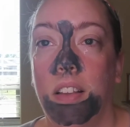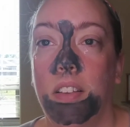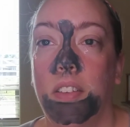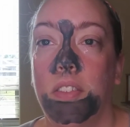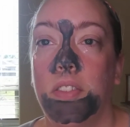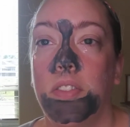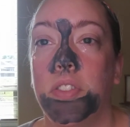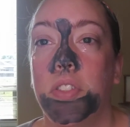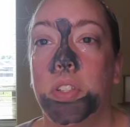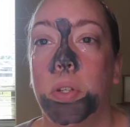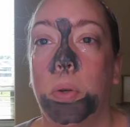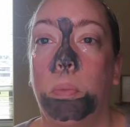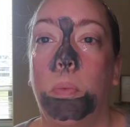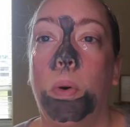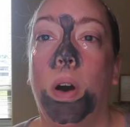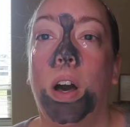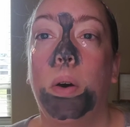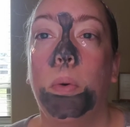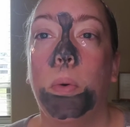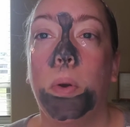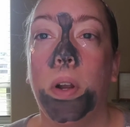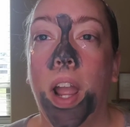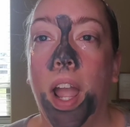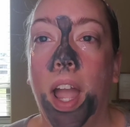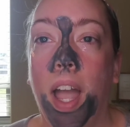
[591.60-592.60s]
So
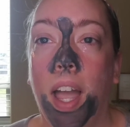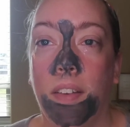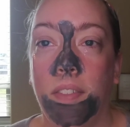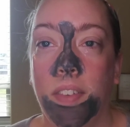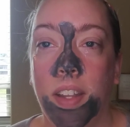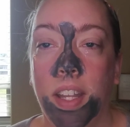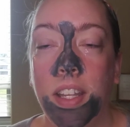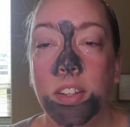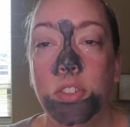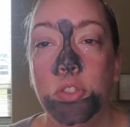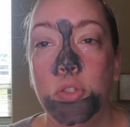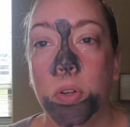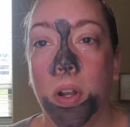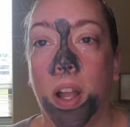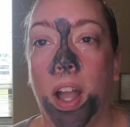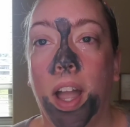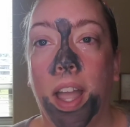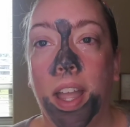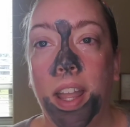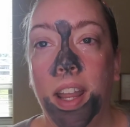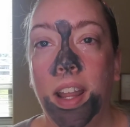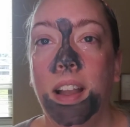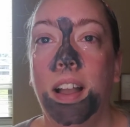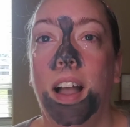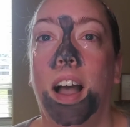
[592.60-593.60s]
while we're having it
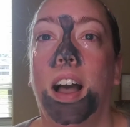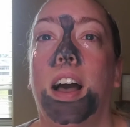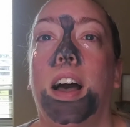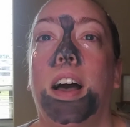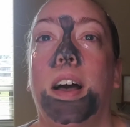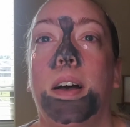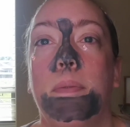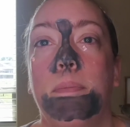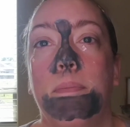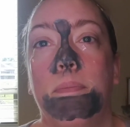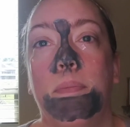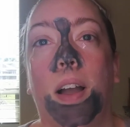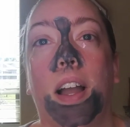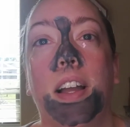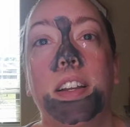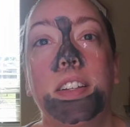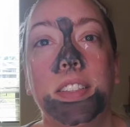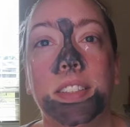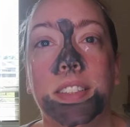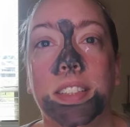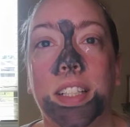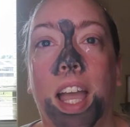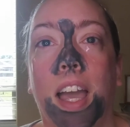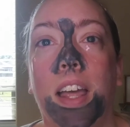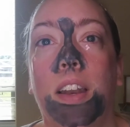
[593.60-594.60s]
dry, I
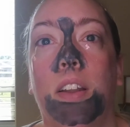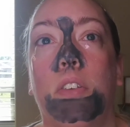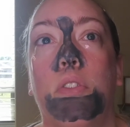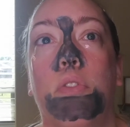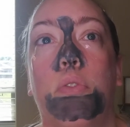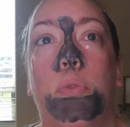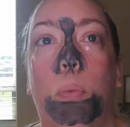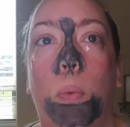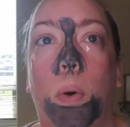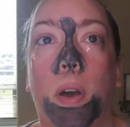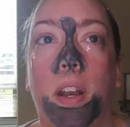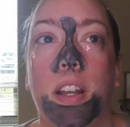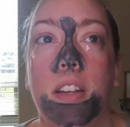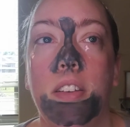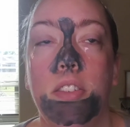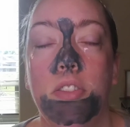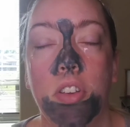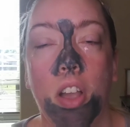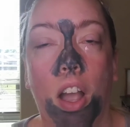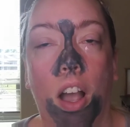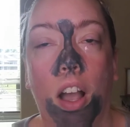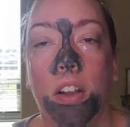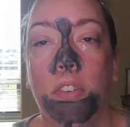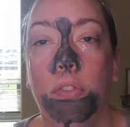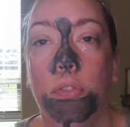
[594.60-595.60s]
just kind of wanted to
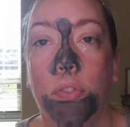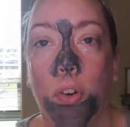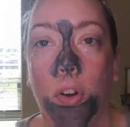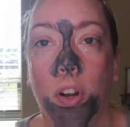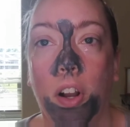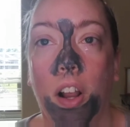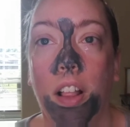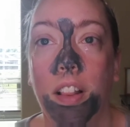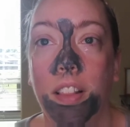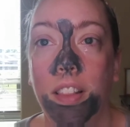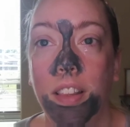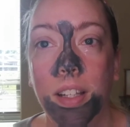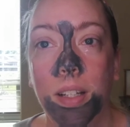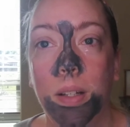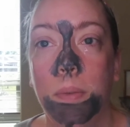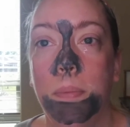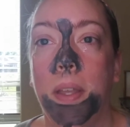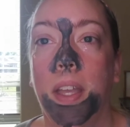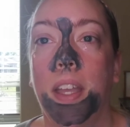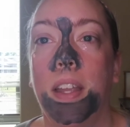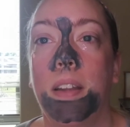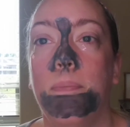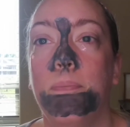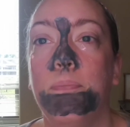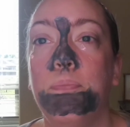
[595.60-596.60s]
talk for a little
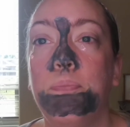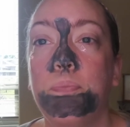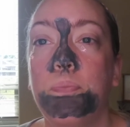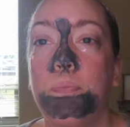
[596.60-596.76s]
bit